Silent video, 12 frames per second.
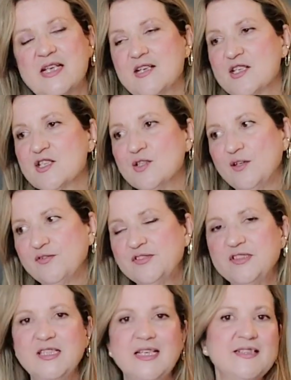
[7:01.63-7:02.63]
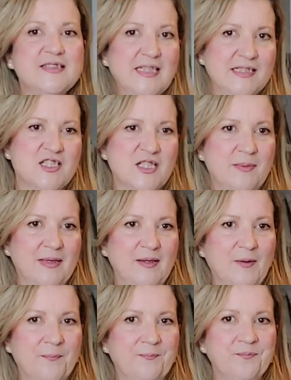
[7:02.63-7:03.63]
are soft and
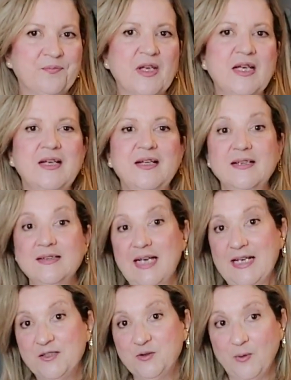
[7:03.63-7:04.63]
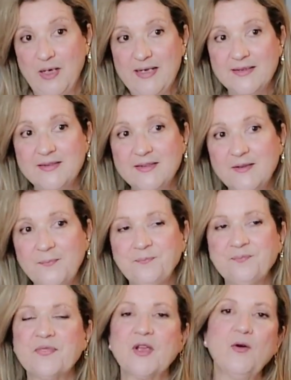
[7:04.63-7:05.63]
touchable, lightweight
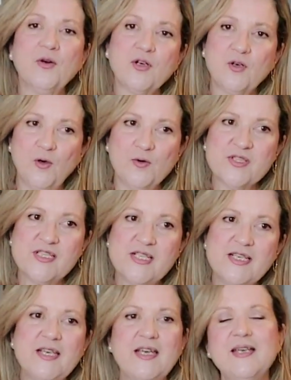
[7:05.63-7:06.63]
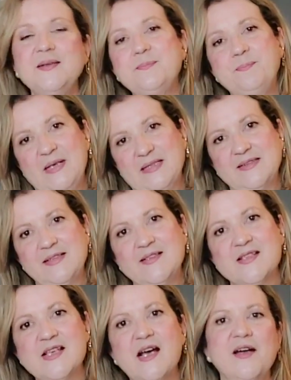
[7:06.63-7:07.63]
or cozy, and
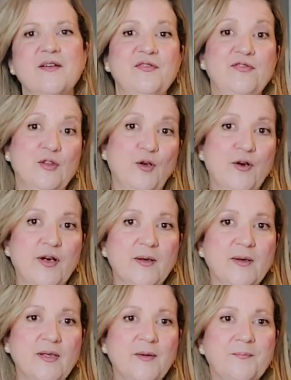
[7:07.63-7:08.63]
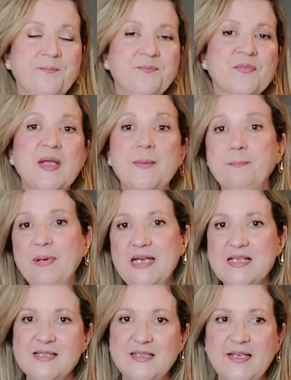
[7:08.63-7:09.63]
patterns are floral,
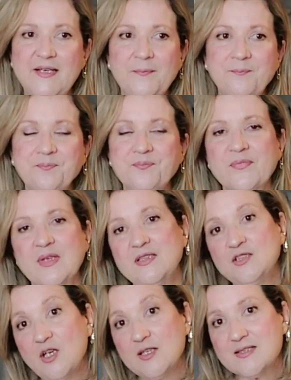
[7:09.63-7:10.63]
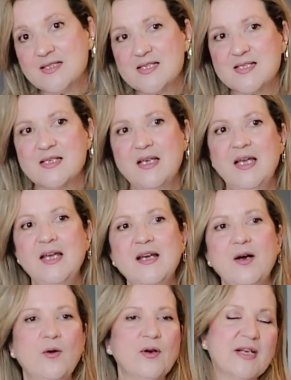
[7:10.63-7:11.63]
paisley, dots,
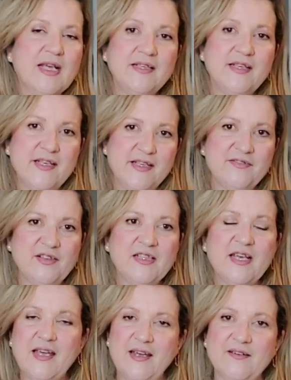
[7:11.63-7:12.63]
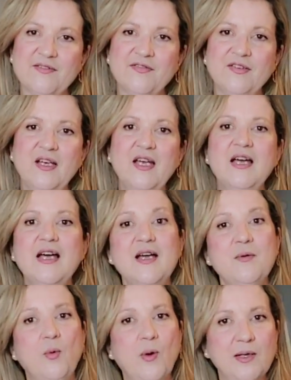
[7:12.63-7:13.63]
or can even have
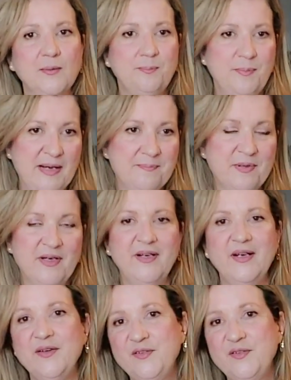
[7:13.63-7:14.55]
a wallpaper